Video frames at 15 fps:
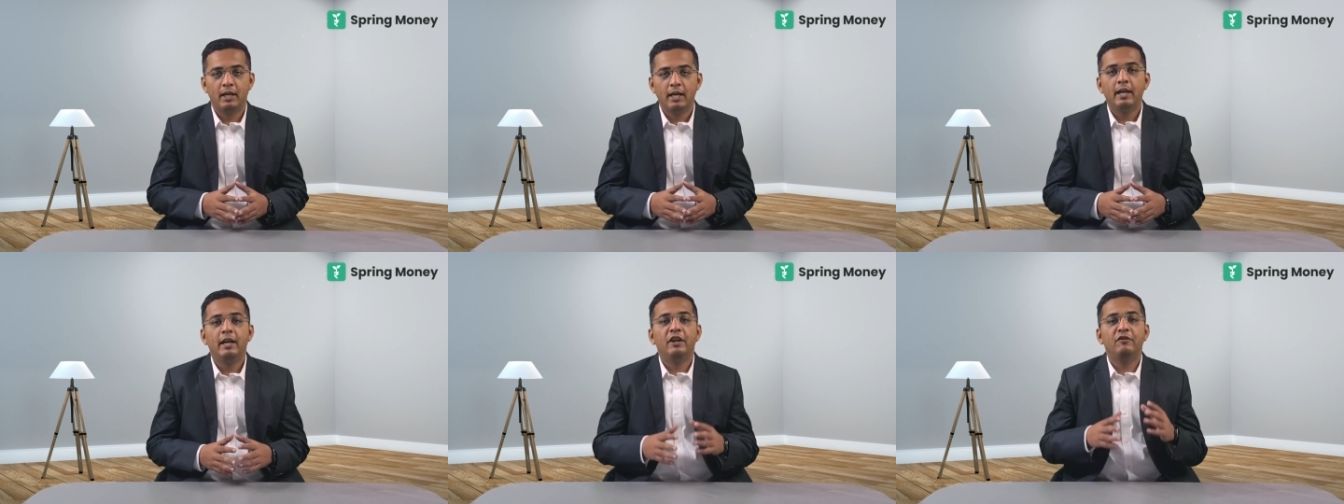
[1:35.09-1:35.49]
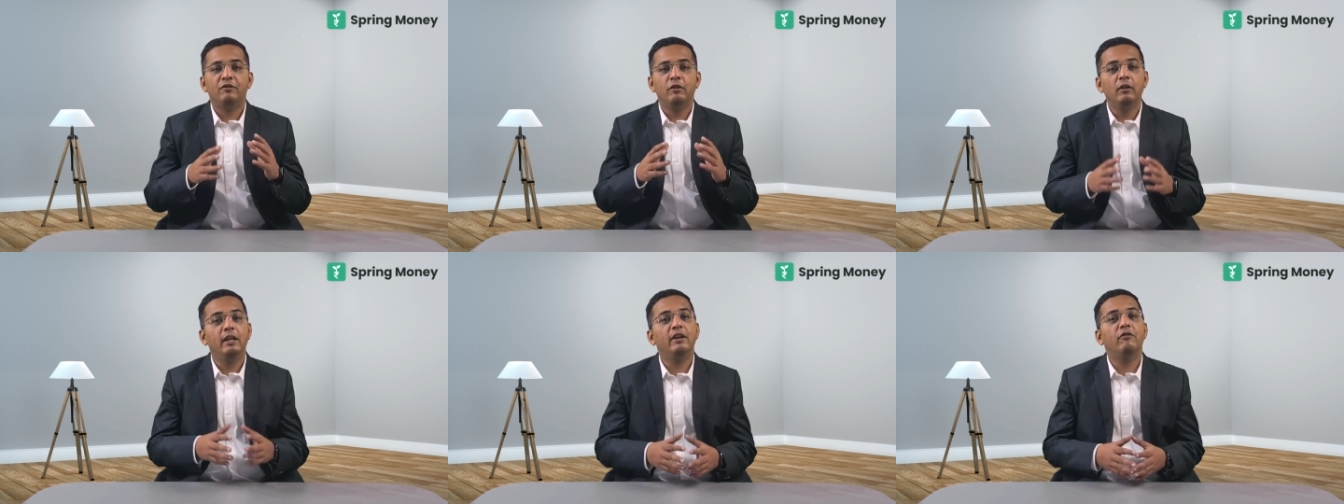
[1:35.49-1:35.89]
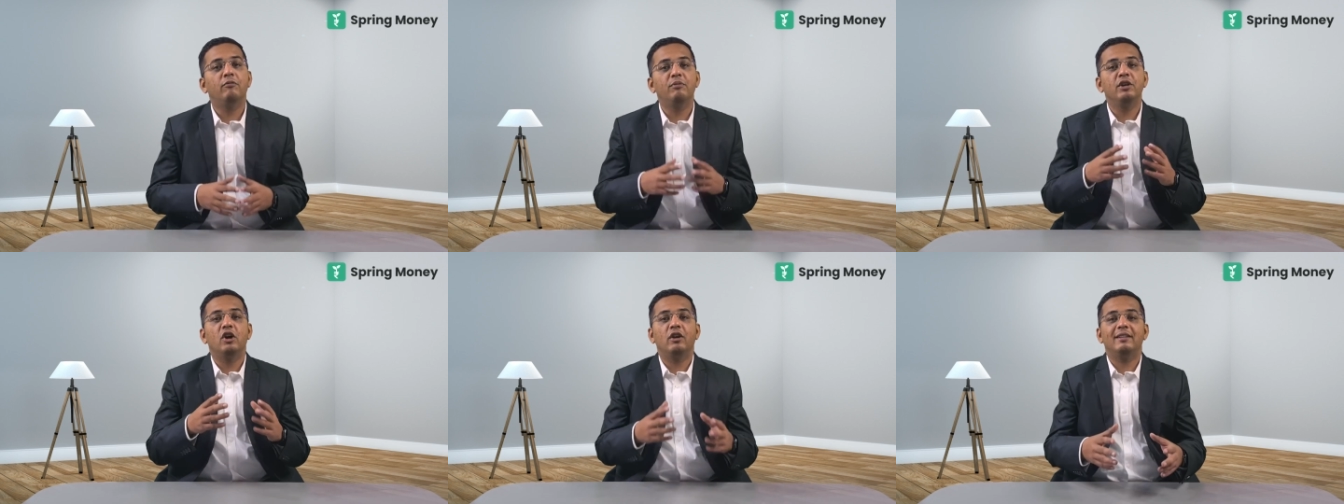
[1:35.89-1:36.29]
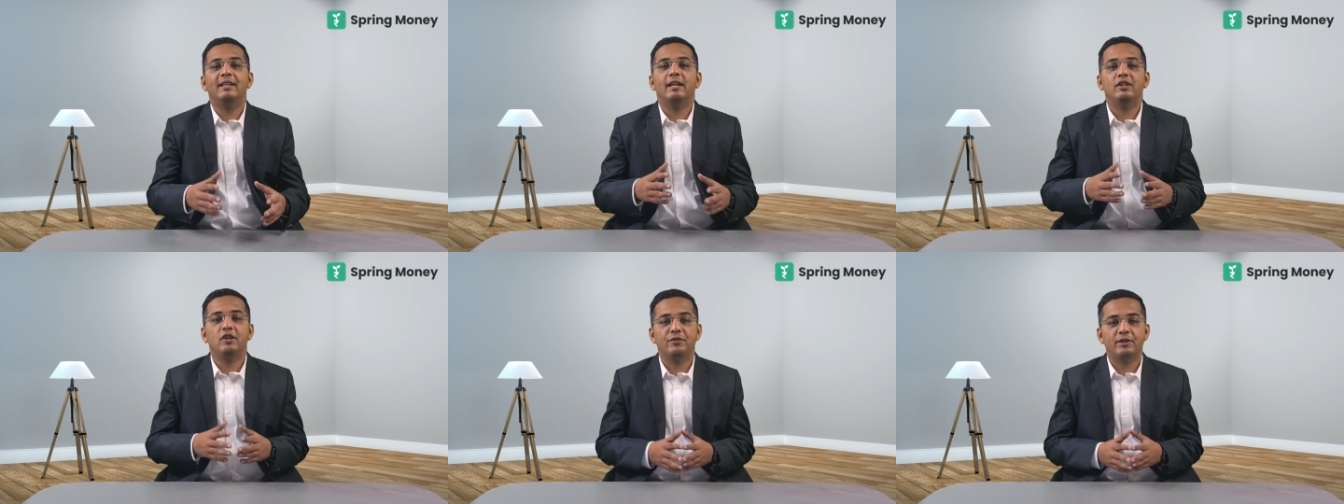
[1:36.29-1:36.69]
If you live beyond the
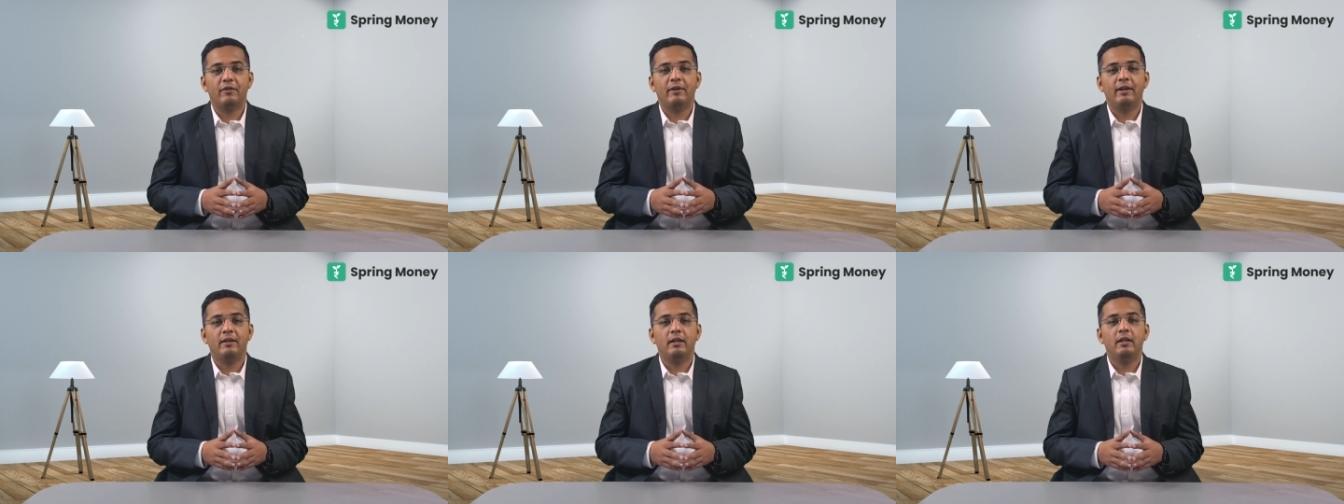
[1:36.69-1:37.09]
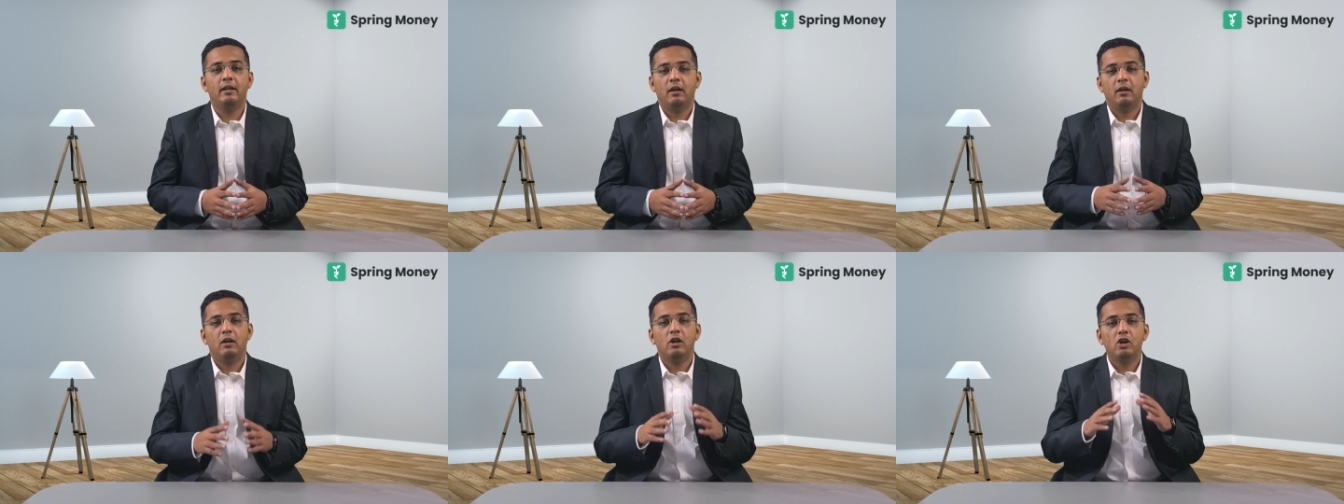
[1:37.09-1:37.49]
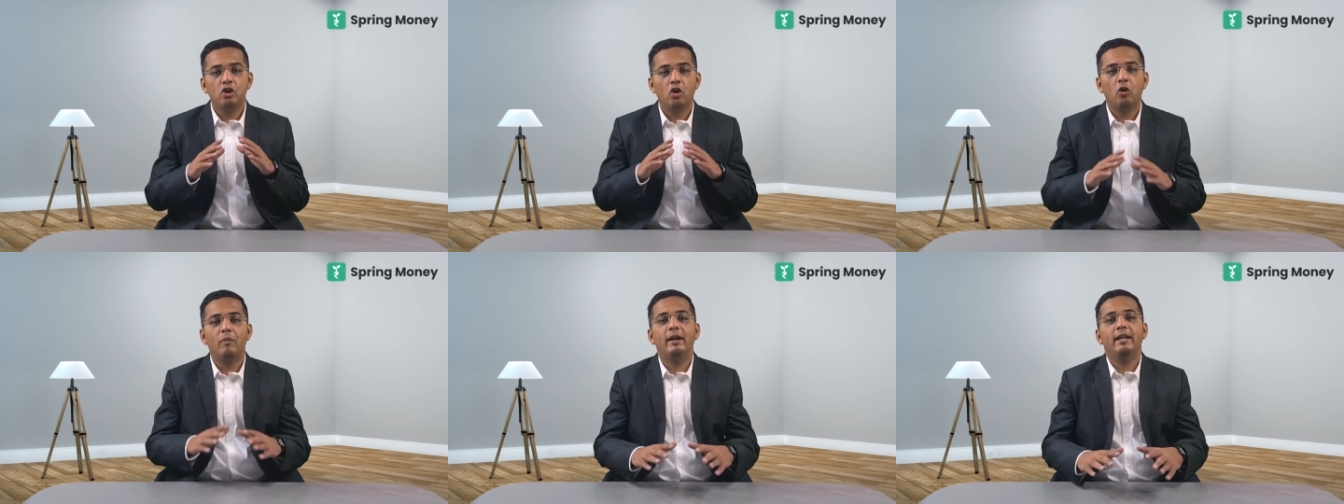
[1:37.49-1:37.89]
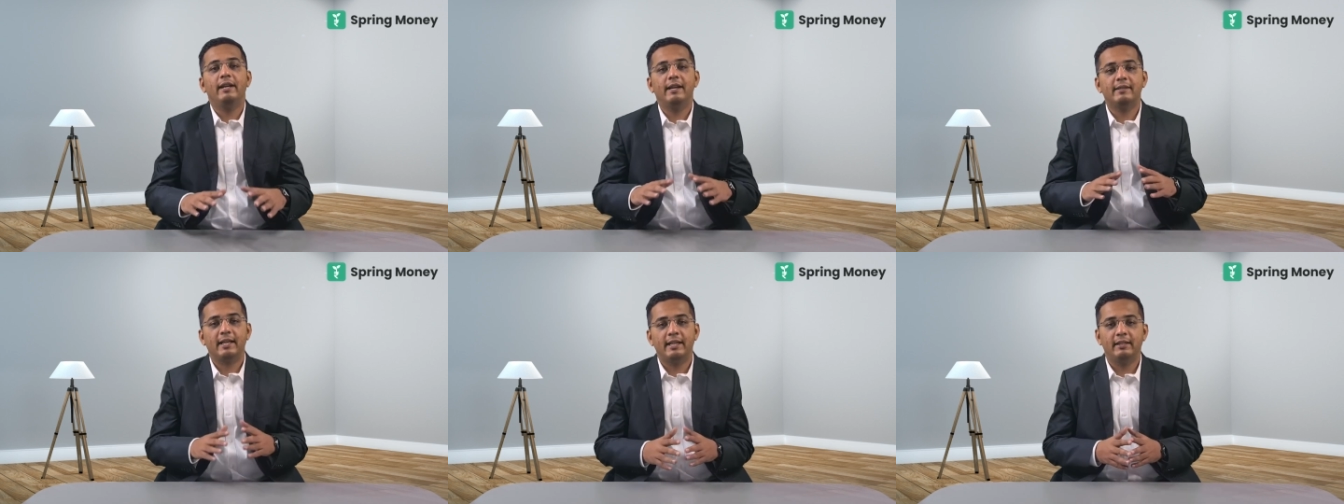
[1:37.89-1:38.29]
age of 70, nobody
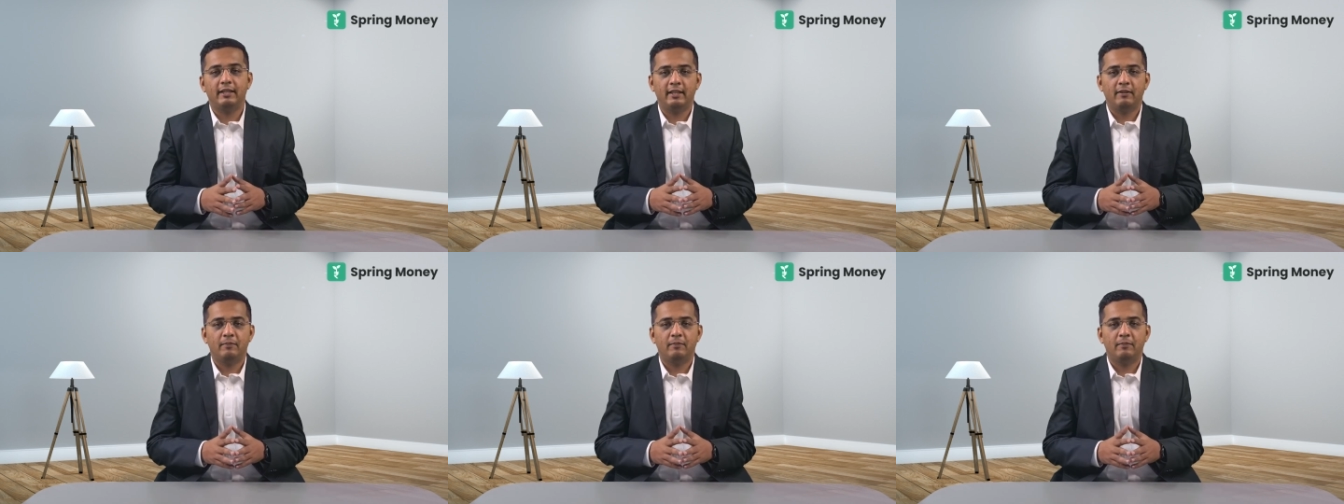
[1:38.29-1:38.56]
gets anything.